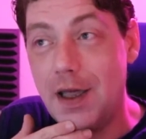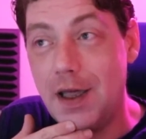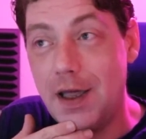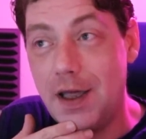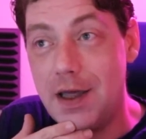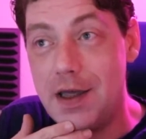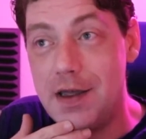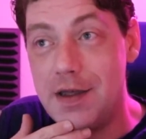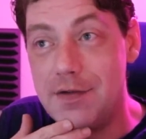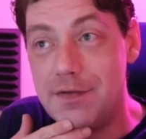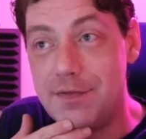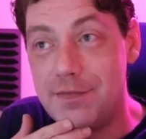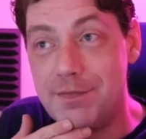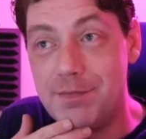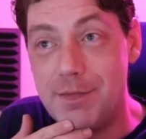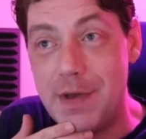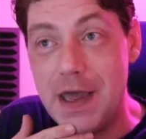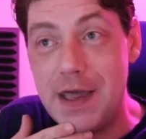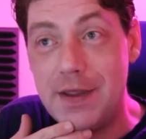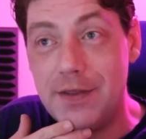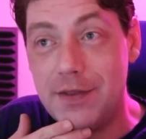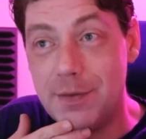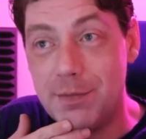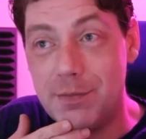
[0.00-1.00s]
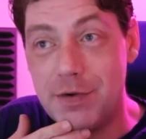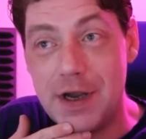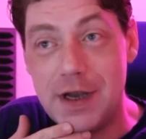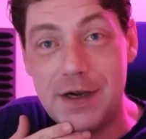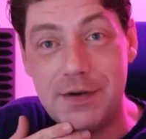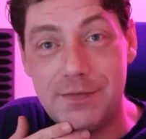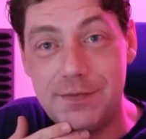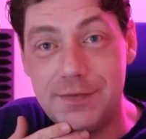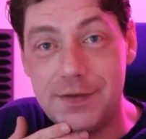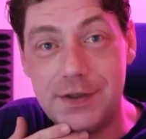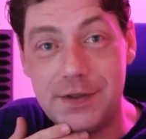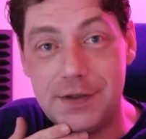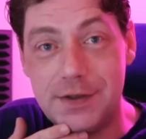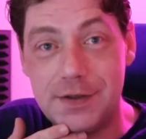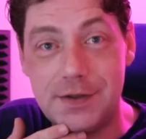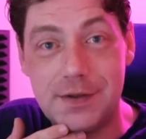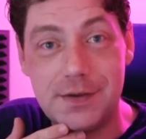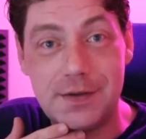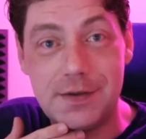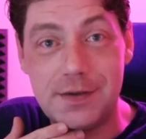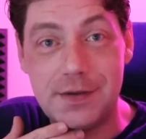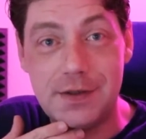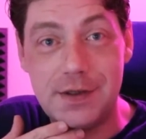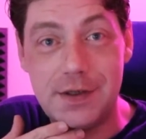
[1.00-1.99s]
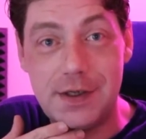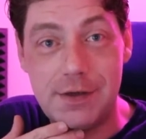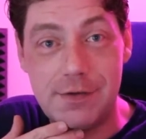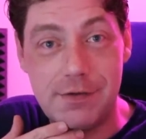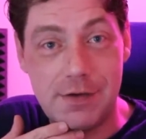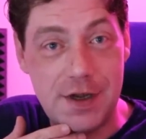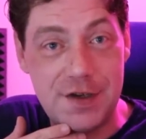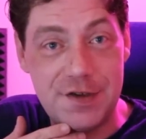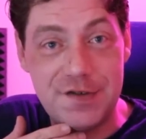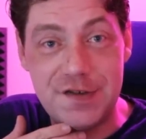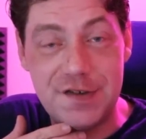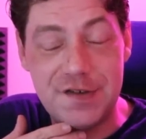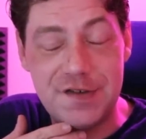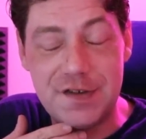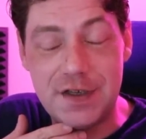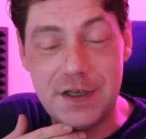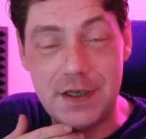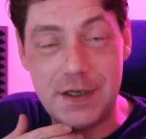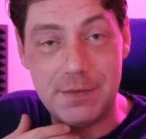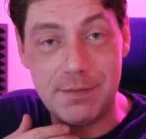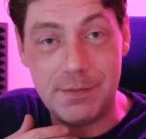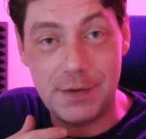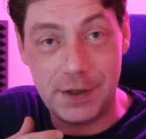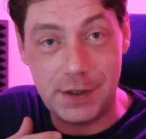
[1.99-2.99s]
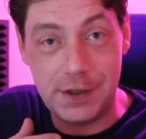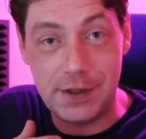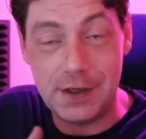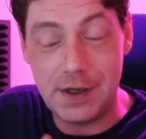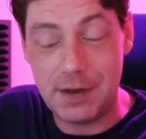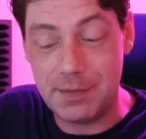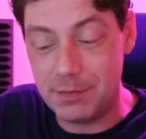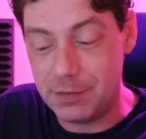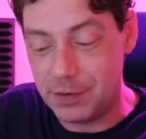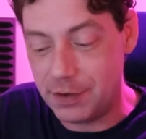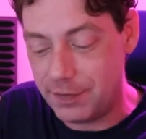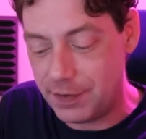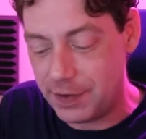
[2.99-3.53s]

I've met the Bradford crisis team on a number of